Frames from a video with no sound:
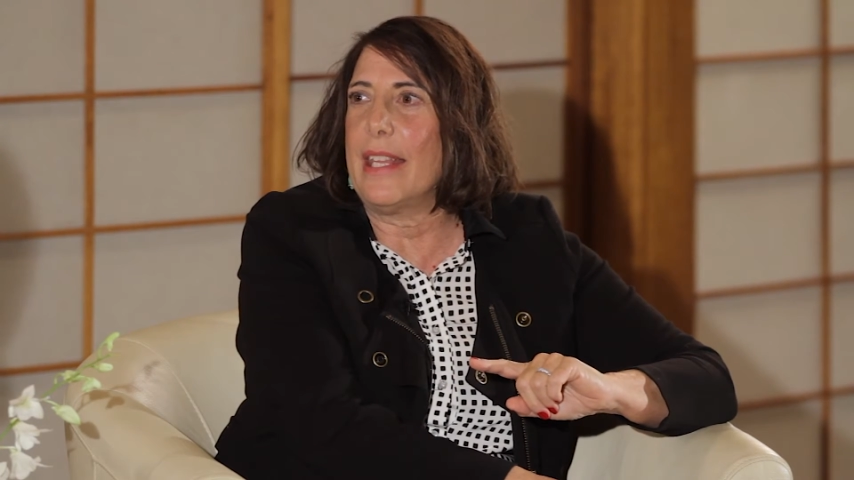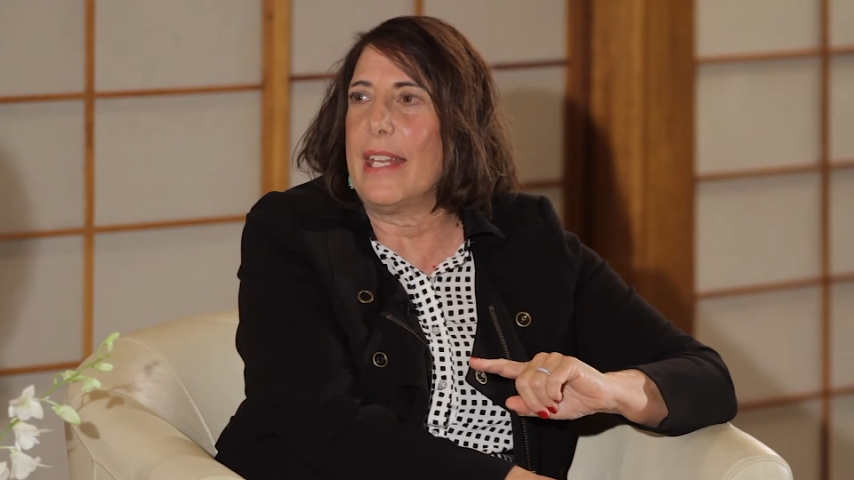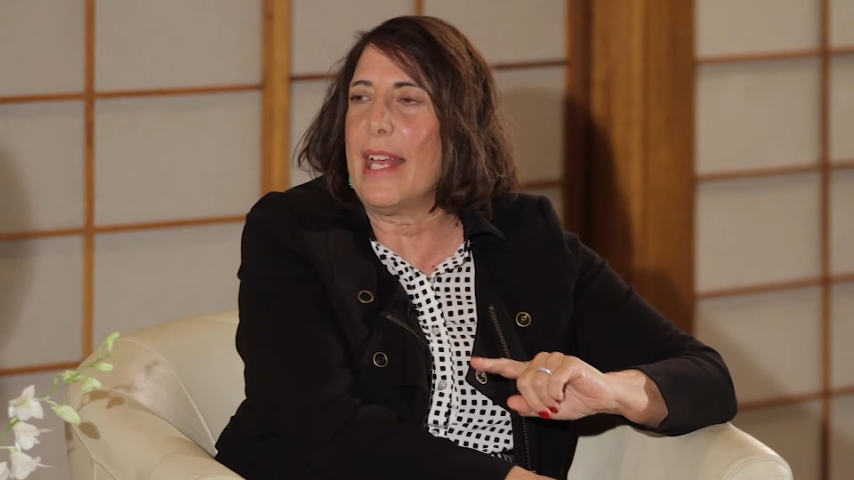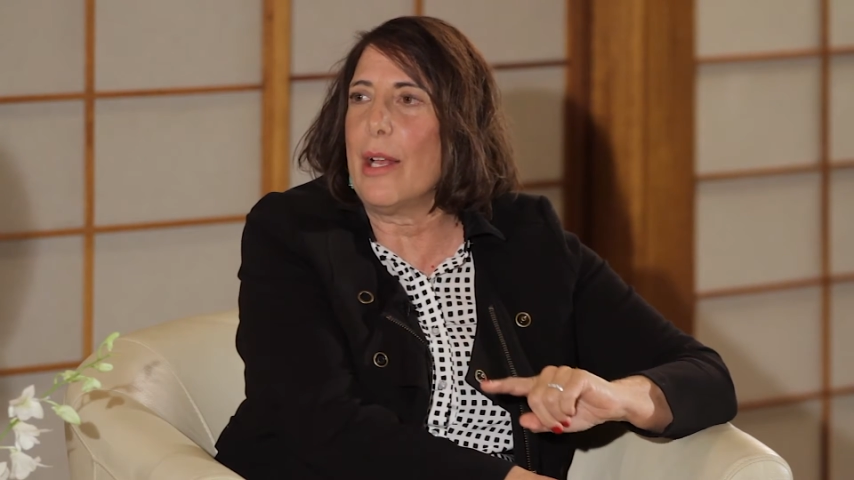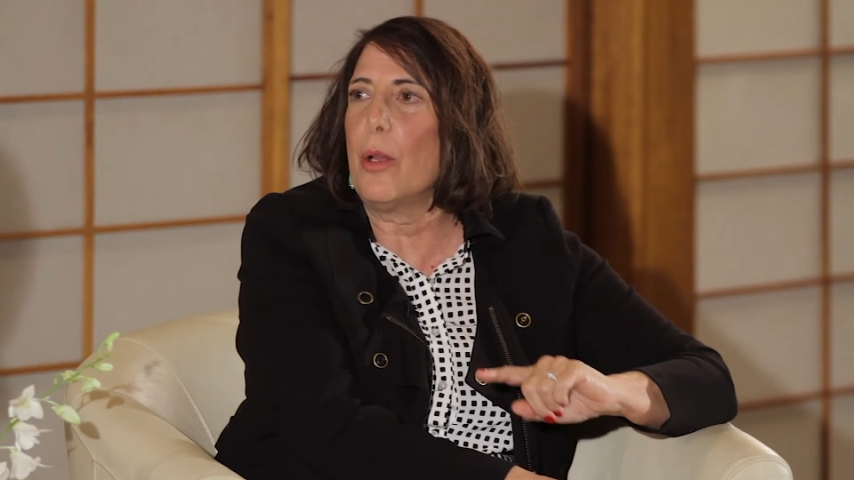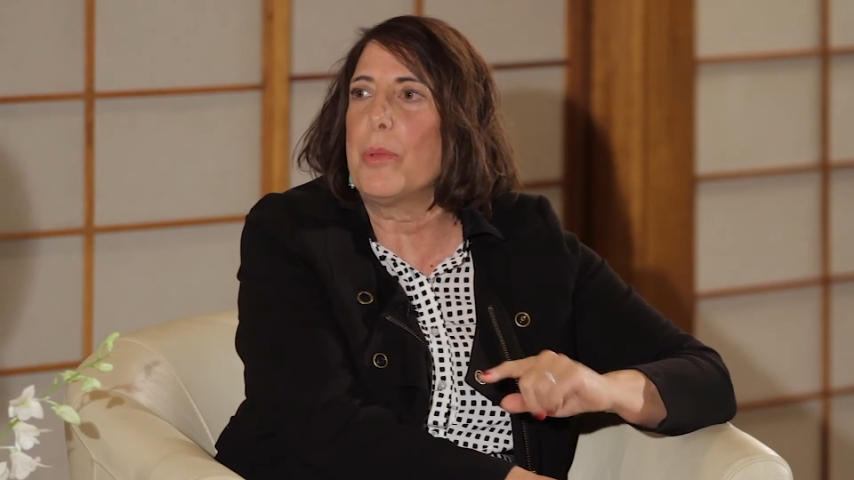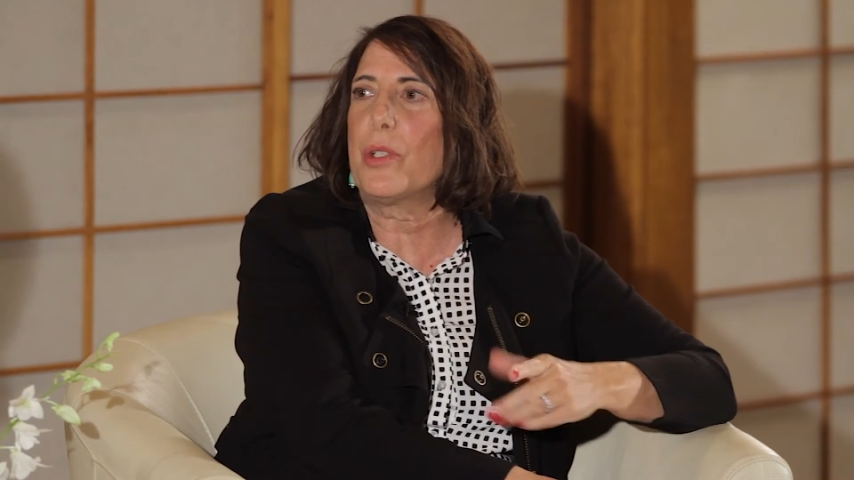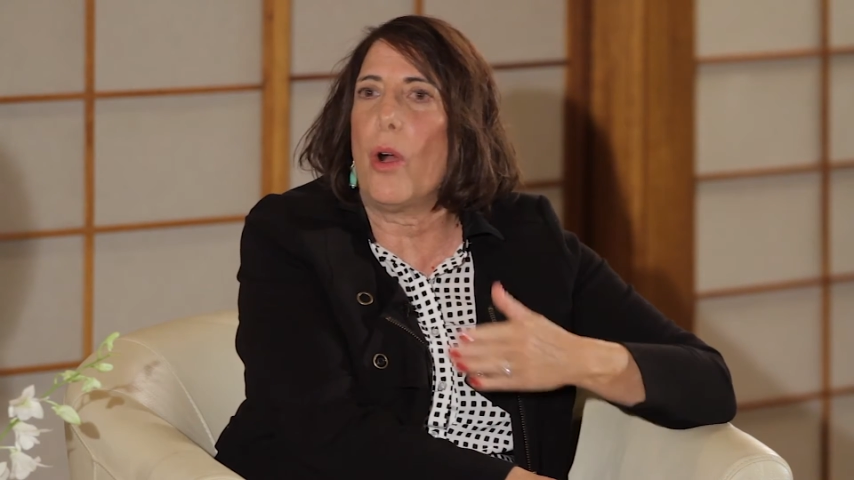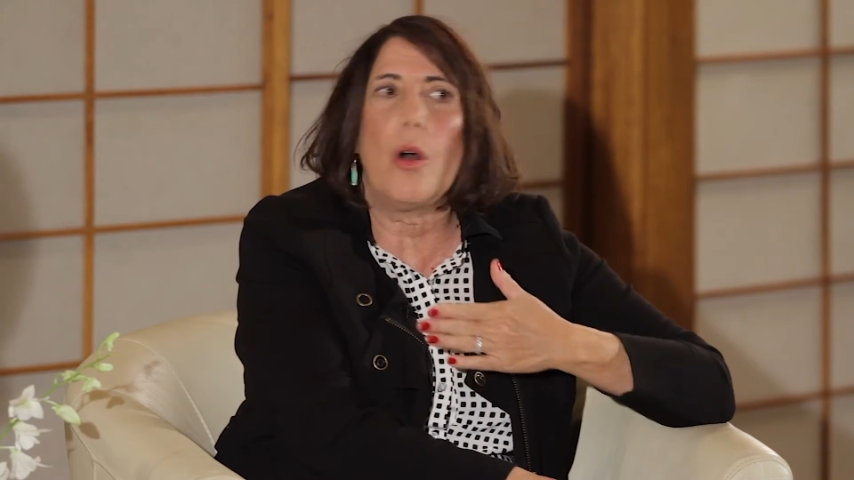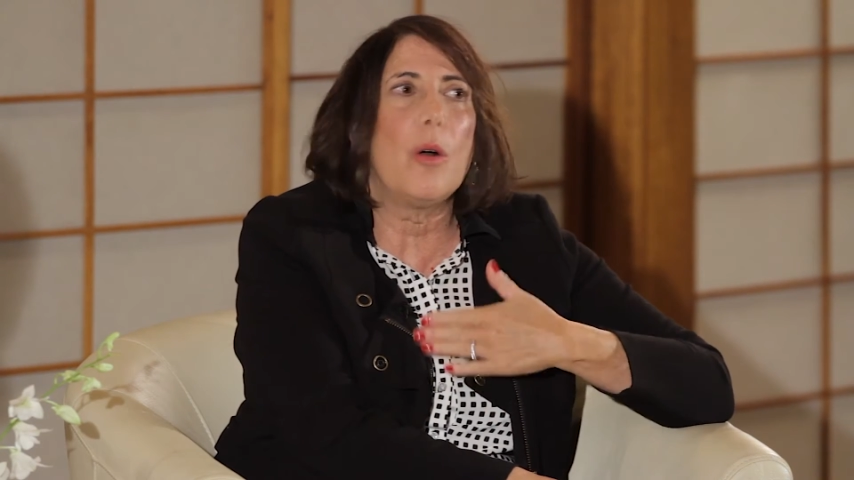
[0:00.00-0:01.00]
that helps
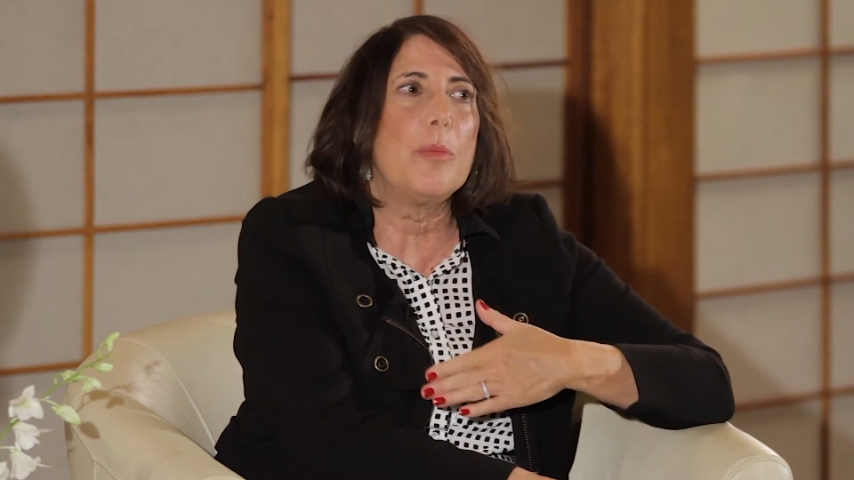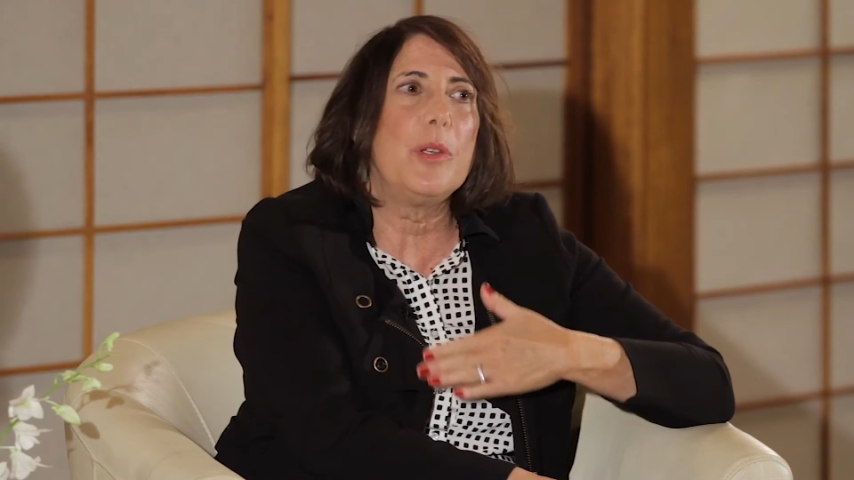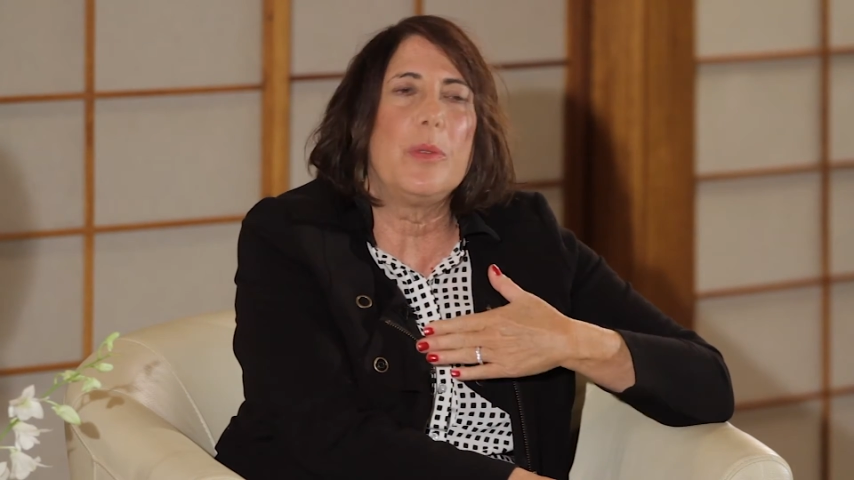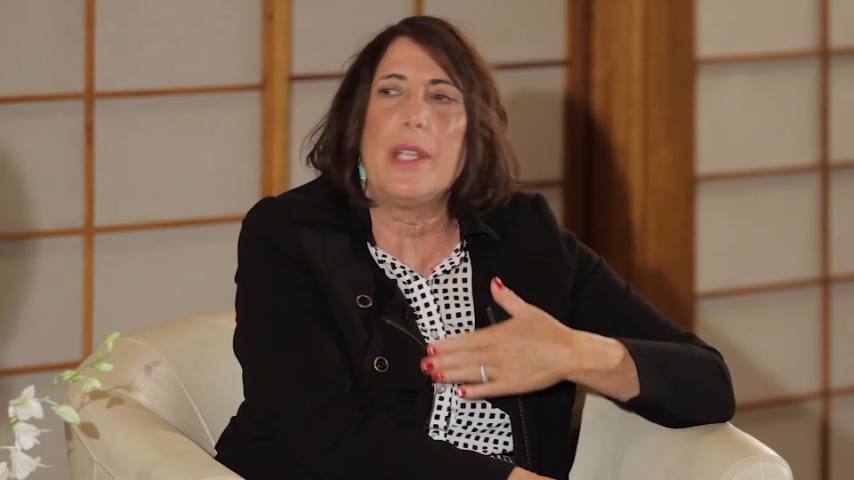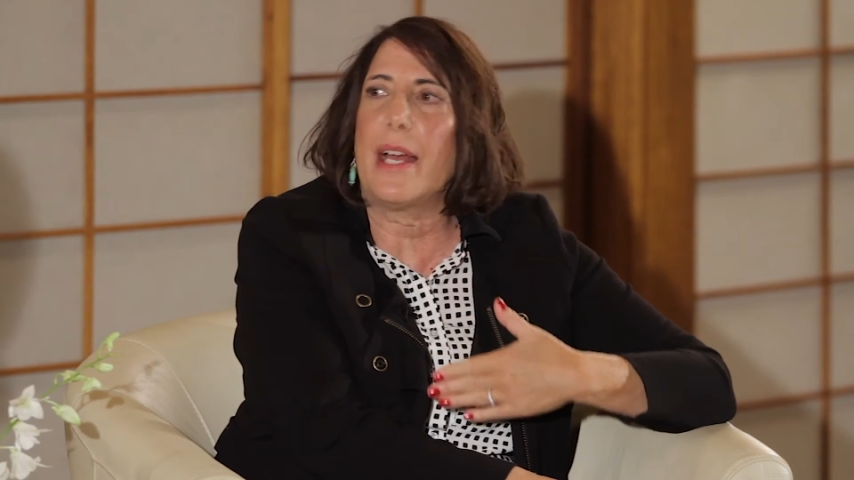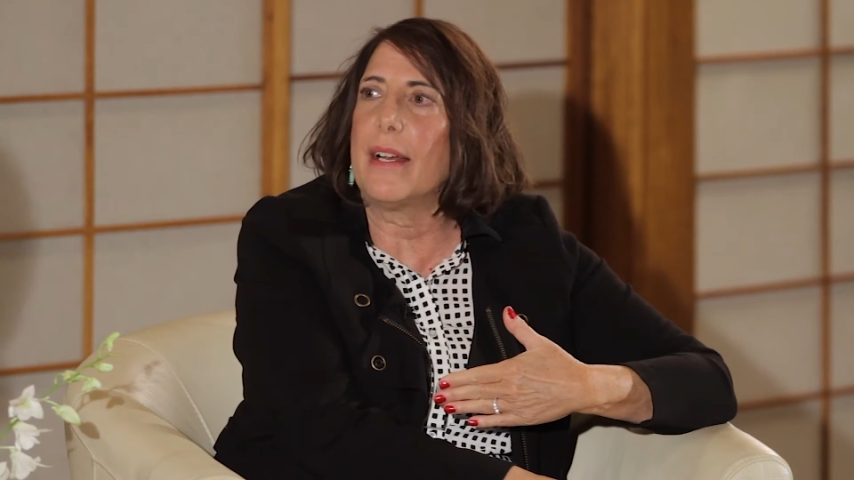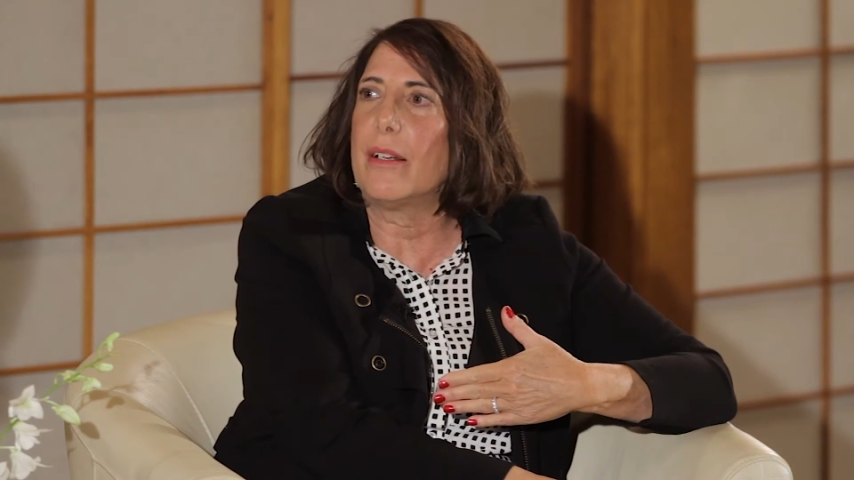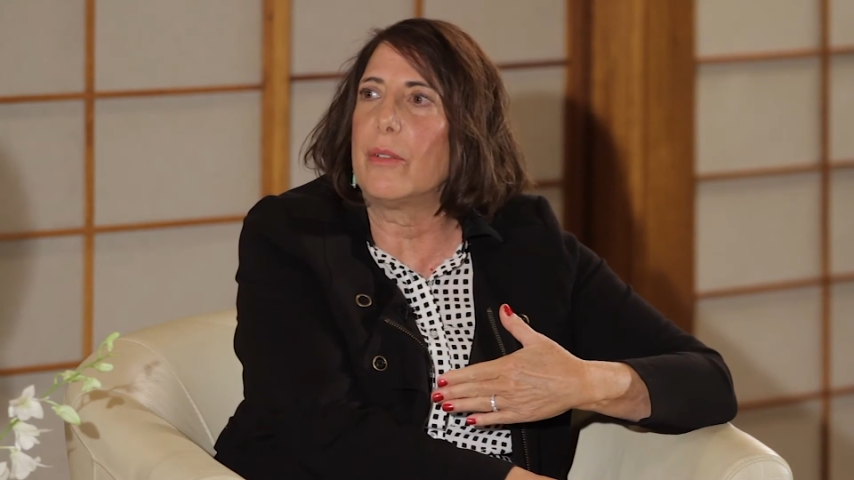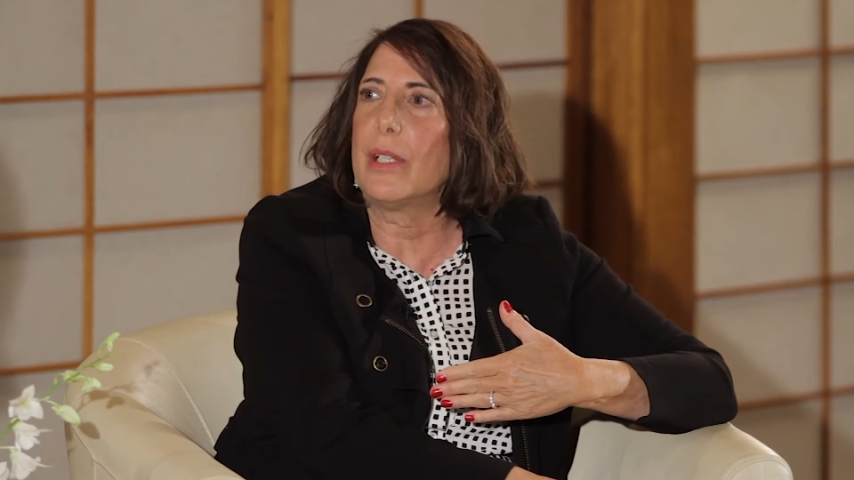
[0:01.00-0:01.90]
calm you down.